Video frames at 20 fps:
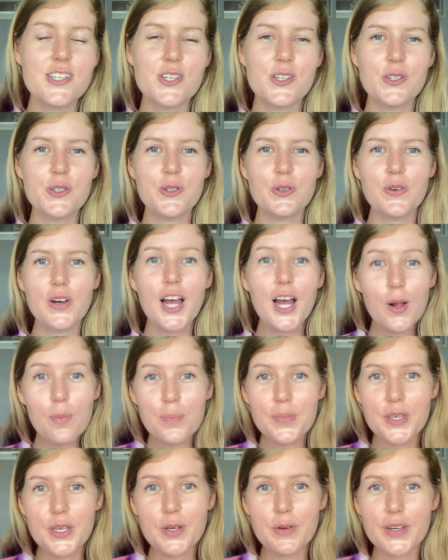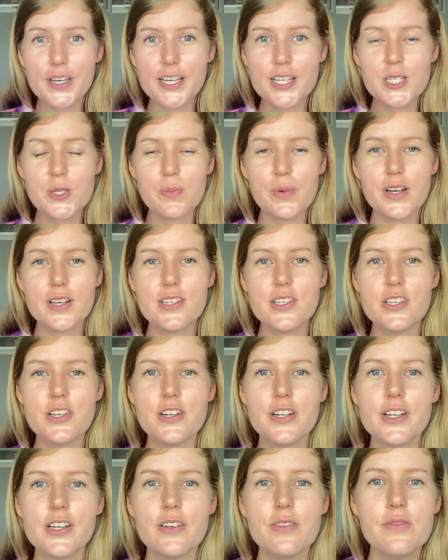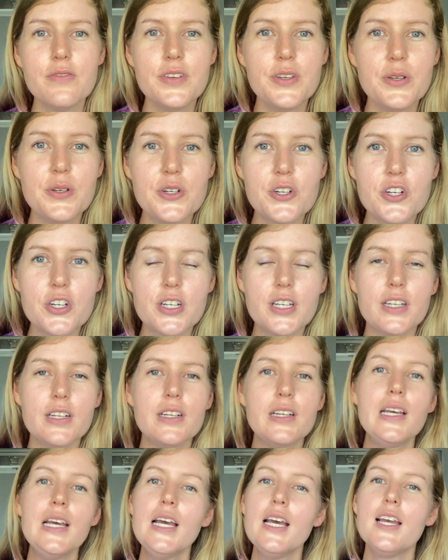to help you express your confusion.